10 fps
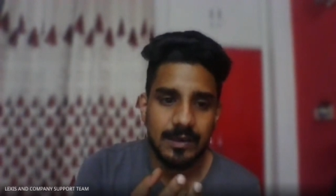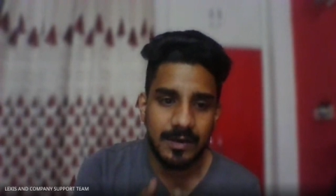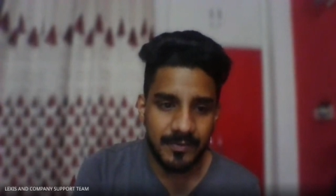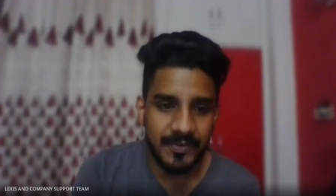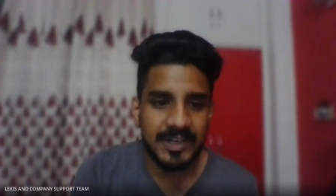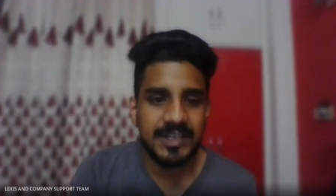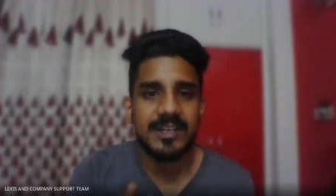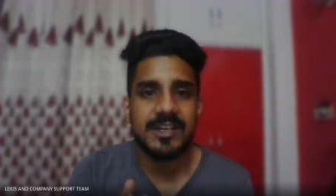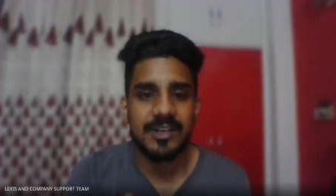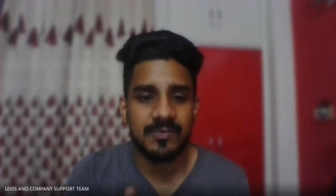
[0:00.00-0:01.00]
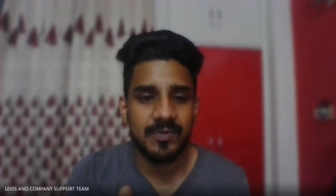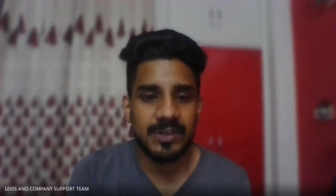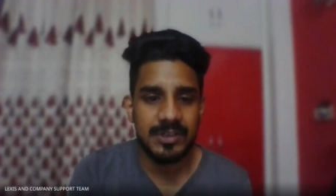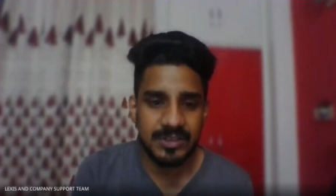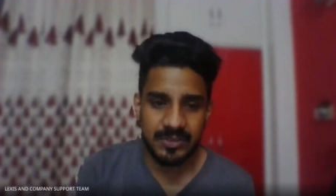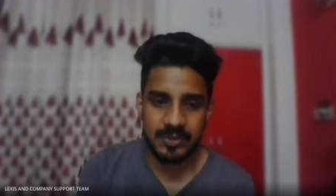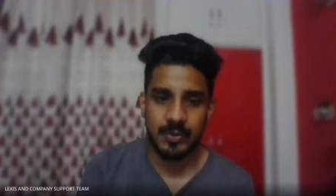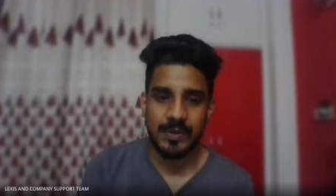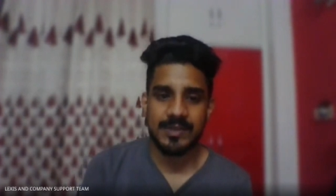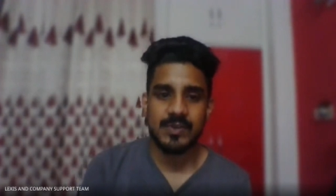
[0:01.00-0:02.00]
a word converts
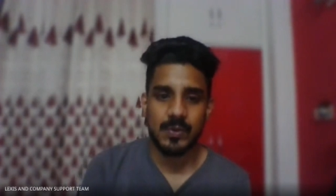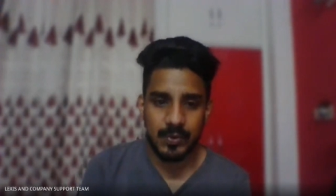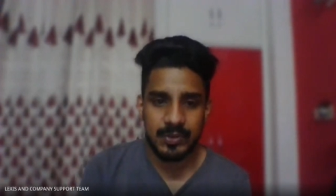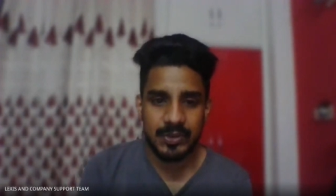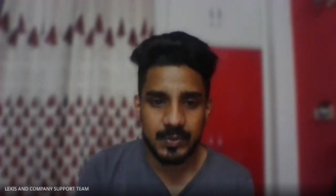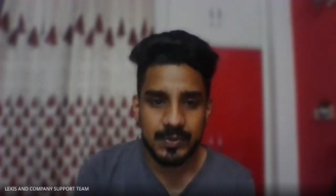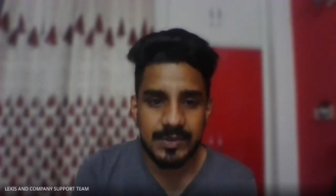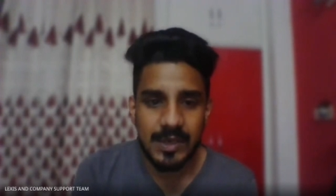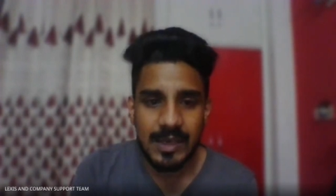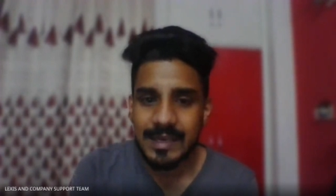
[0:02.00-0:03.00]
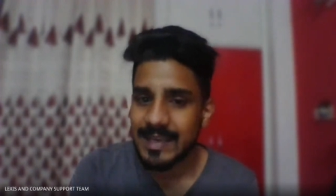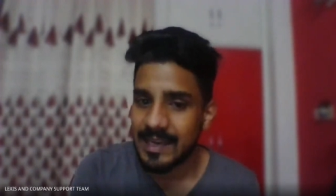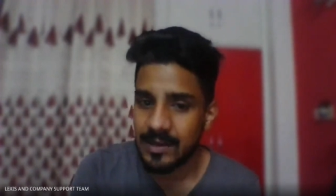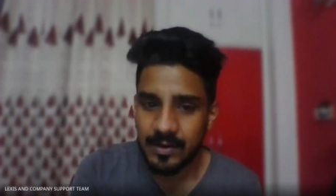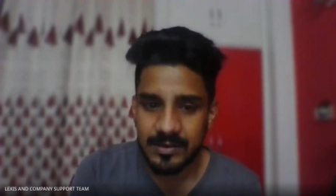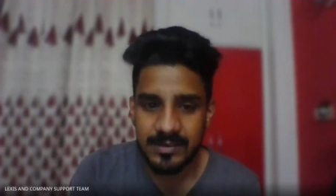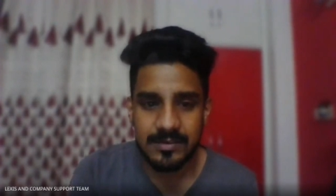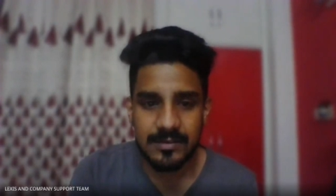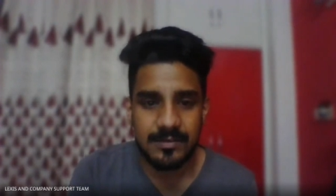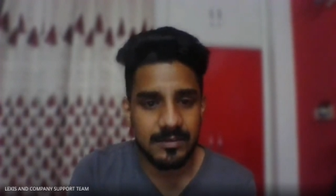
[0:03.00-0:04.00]
to his own use cannot